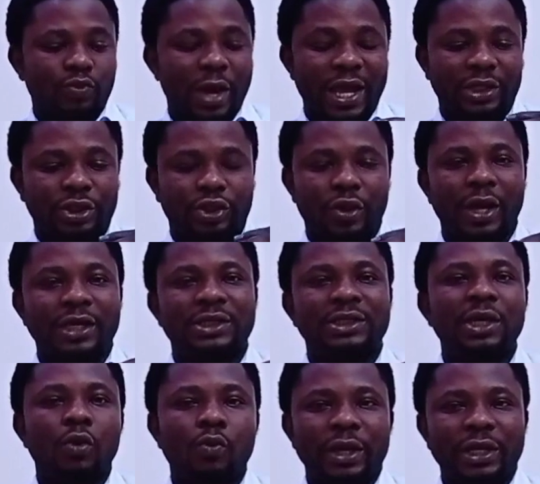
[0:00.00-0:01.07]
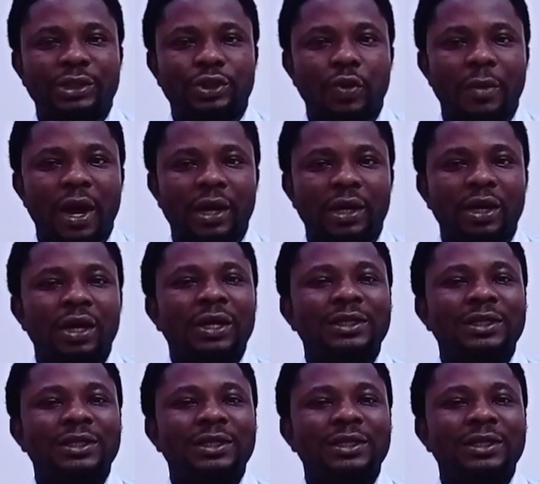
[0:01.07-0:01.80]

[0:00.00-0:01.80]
where it joins with the stomach.